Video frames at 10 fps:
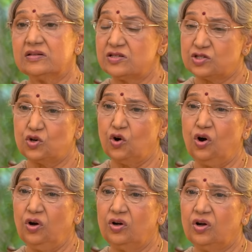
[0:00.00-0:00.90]

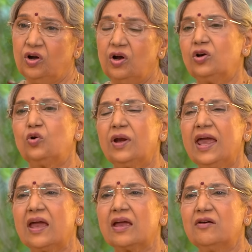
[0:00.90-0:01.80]
So
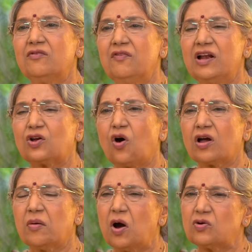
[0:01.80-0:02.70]
today we will
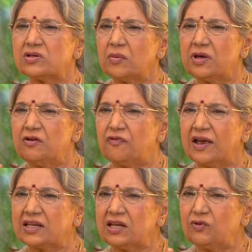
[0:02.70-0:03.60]
talk about some
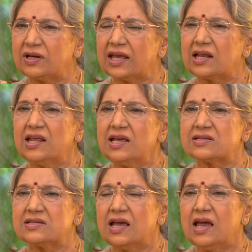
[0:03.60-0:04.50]
effective
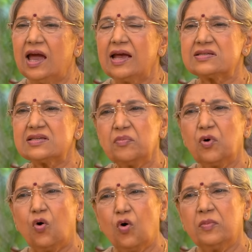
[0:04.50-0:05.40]
techniques and some
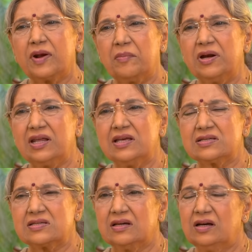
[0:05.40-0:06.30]
home
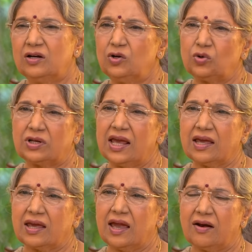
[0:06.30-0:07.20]
remedies to
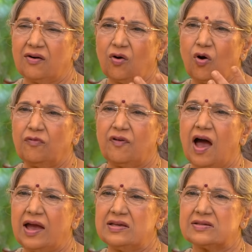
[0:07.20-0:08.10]
take care of
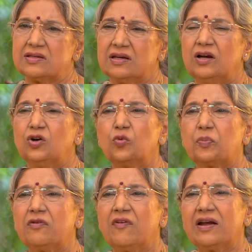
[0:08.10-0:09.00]
eyes to
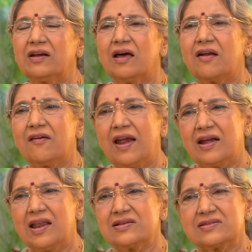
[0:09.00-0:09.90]
prevent
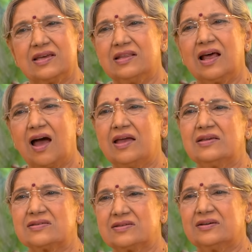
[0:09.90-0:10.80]
redness in the eyes.